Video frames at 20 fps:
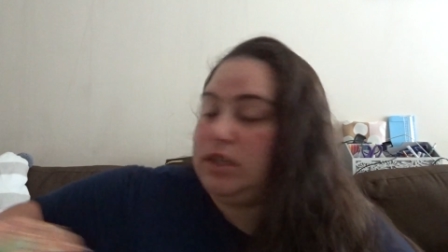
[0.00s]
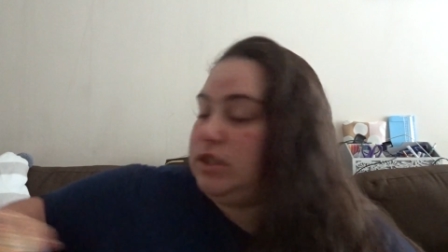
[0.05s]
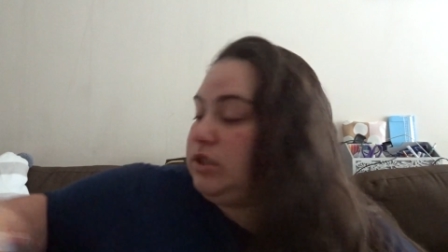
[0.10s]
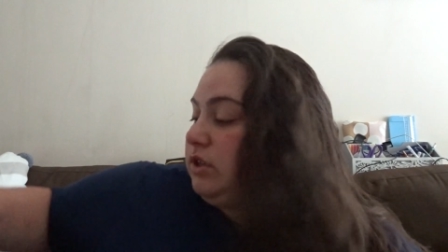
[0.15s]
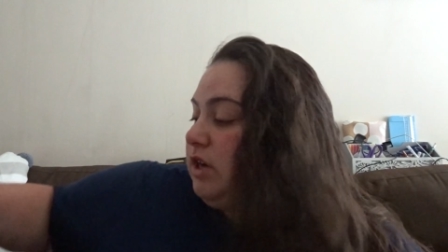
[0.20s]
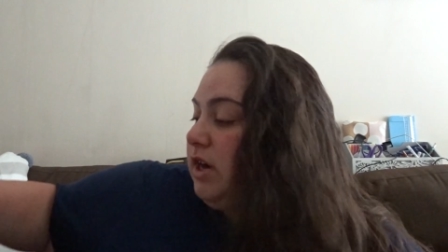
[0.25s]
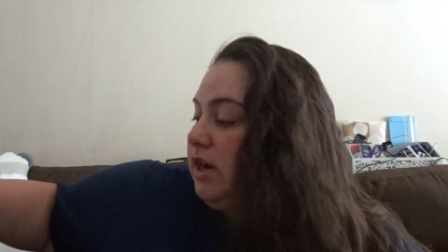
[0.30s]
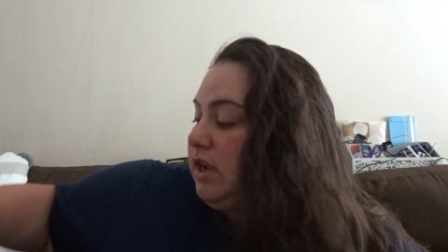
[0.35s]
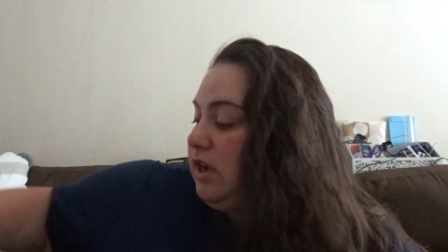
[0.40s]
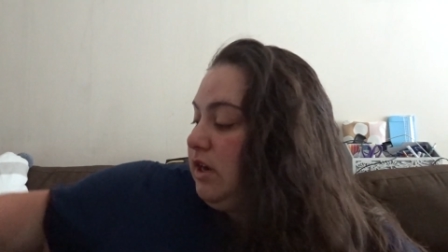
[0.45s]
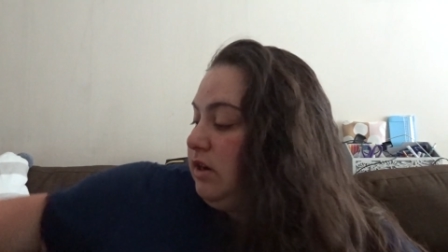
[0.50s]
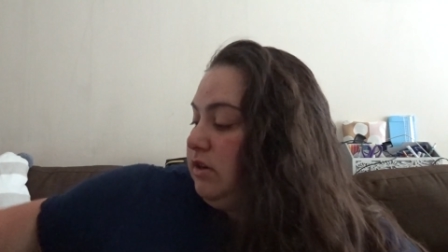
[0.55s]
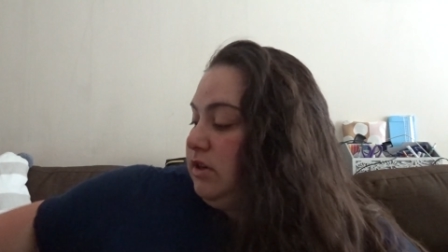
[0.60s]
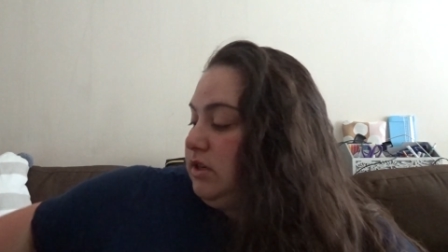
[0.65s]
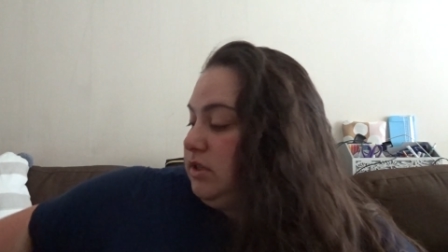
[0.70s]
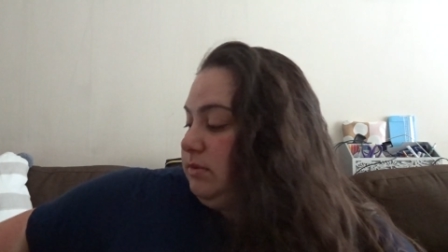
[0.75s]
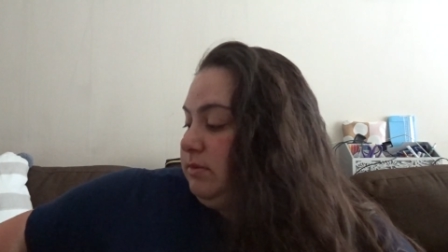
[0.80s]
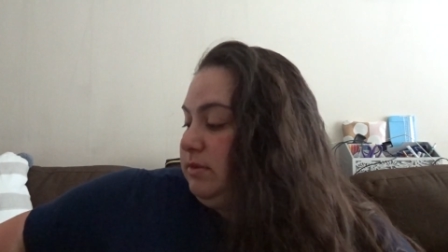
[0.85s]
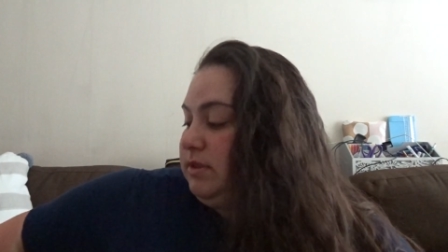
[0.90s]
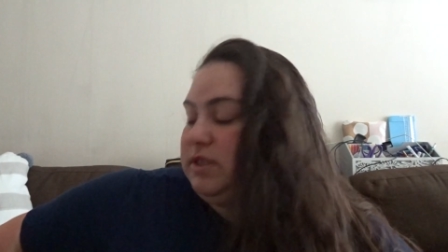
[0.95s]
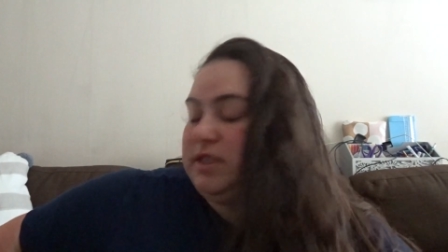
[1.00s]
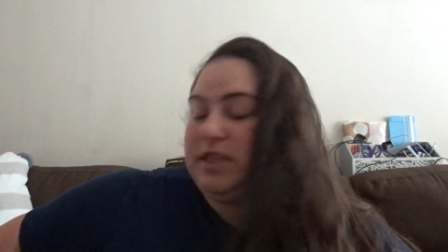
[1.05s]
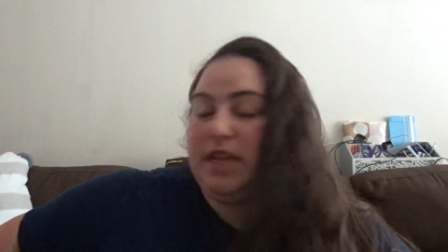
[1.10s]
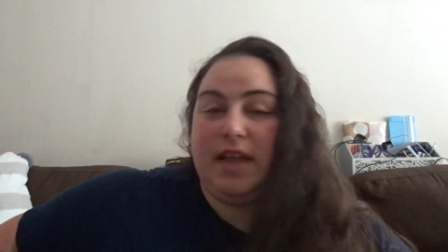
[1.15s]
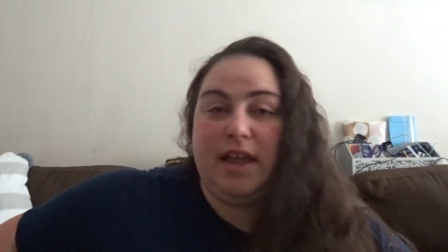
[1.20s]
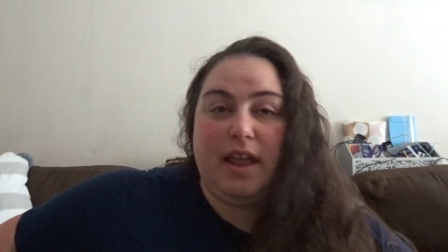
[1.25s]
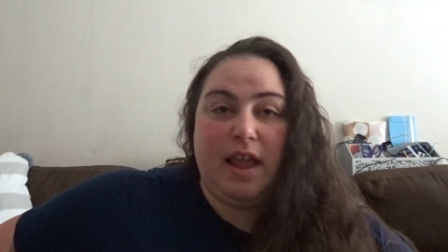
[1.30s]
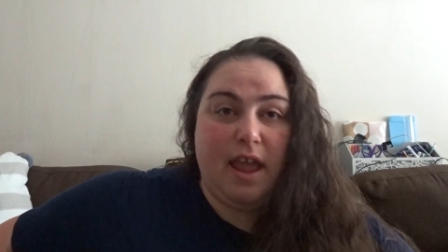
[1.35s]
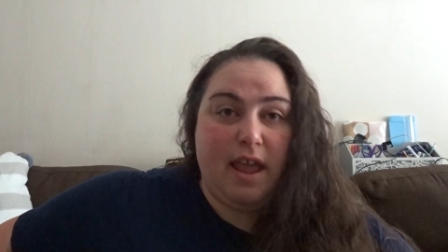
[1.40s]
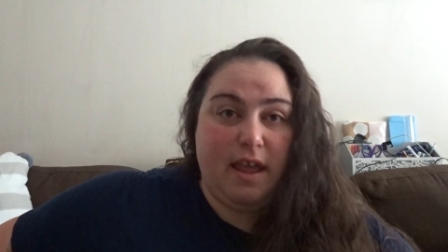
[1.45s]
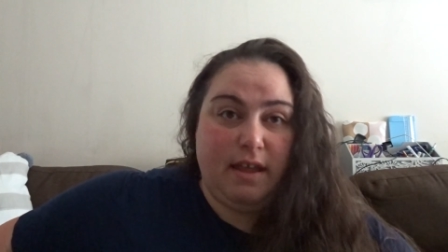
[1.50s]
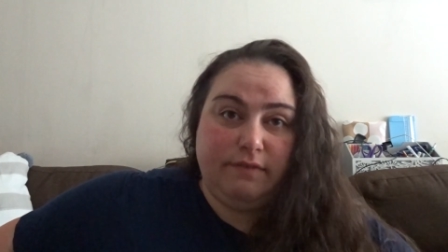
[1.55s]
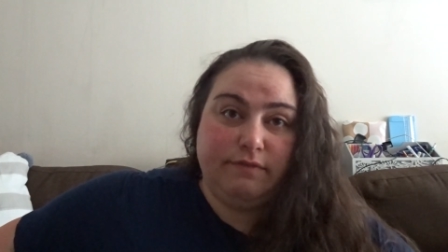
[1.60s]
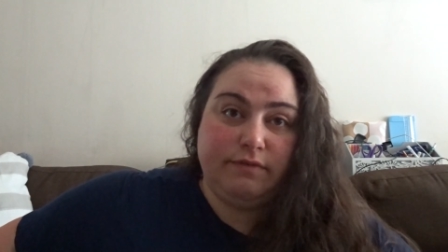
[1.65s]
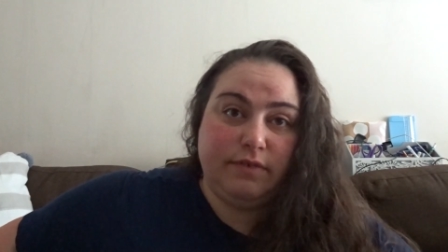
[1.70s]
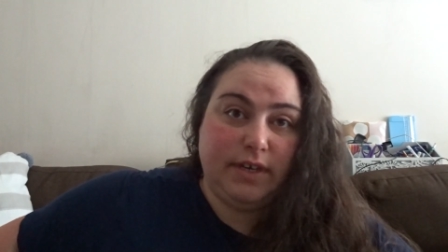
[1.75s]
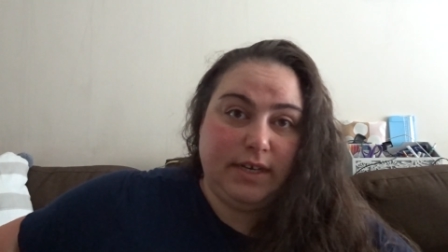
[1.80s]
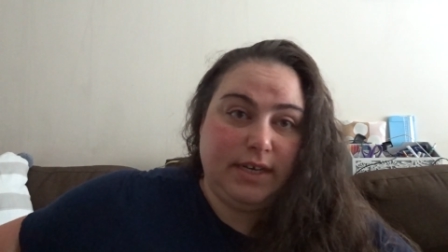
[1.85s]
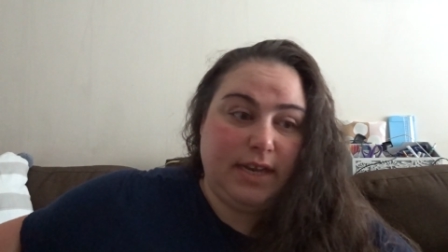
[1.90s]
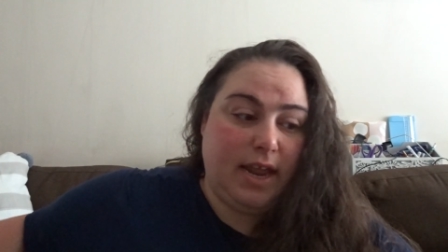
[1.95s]
drink a Christmas tea
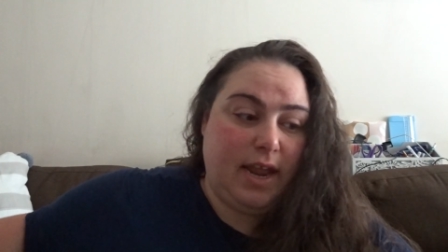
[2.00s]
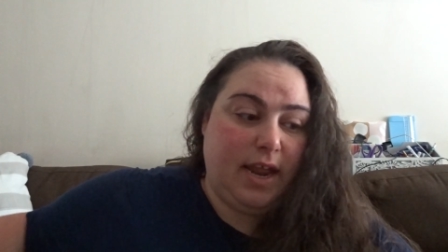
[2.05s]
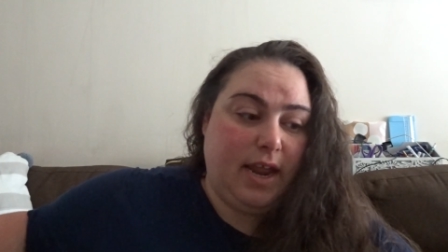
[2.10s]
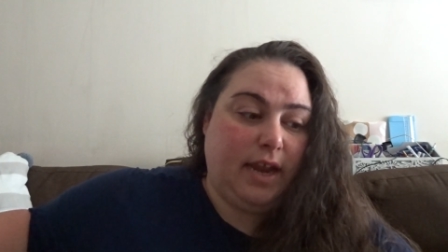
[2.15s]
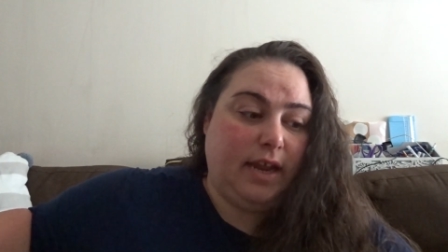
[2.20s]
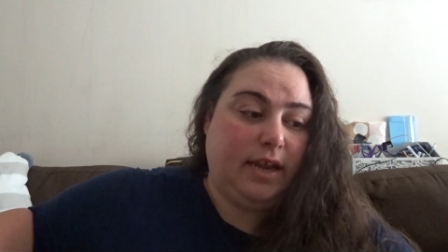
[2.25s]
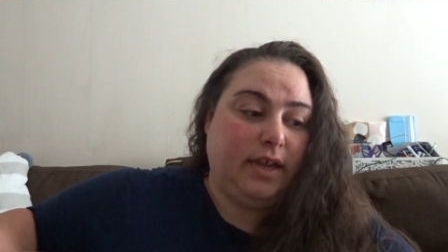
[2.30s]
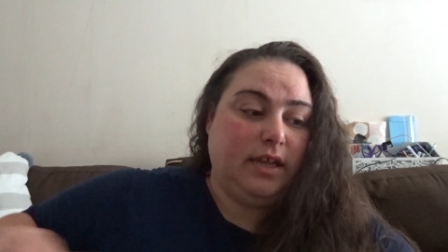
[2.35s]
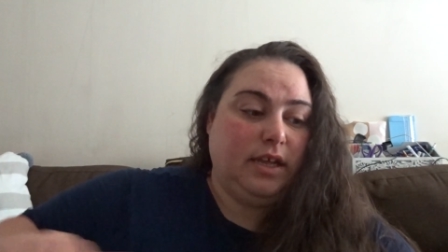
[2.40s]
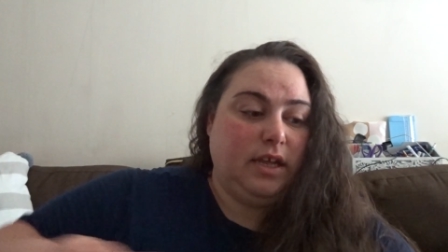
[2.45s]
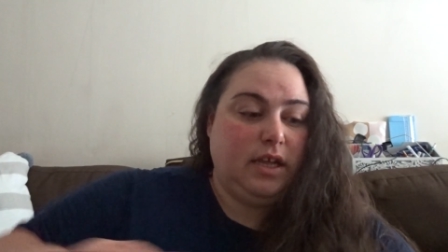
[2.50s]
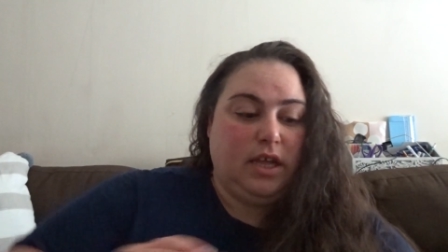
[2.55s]
every day